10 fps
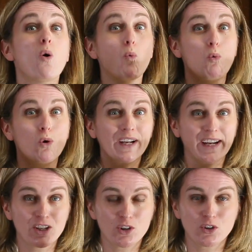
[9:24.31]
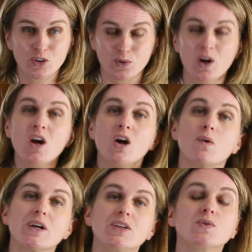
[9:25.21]
What can you do?
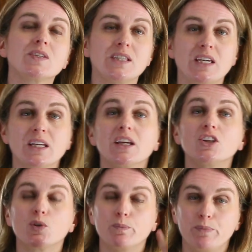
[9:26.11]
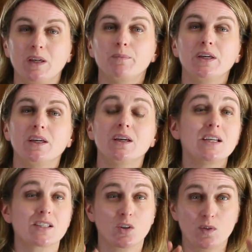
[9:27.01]
When you see that your baby
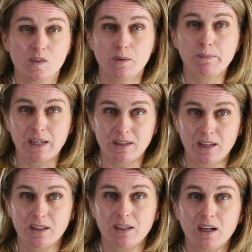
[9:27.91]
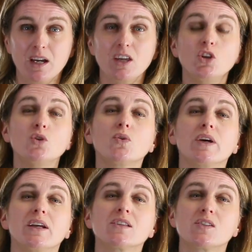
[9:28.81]
is constipated, you
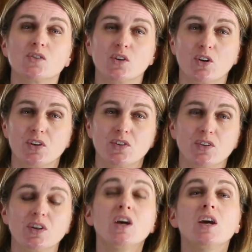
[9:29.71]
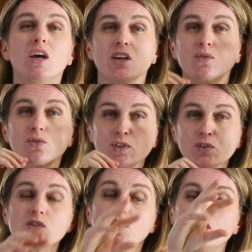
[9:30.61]
can start
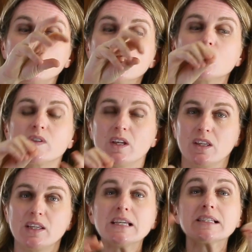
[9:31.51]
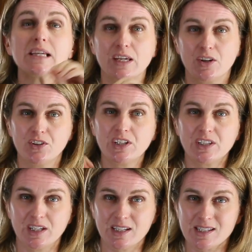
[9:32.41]
using these
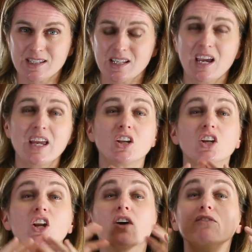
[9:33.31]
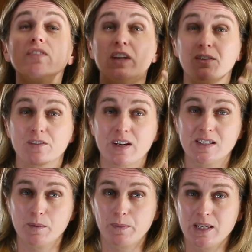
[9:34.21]
ingredients in lovely
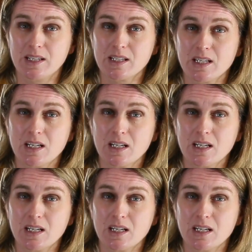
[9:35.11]
recipes,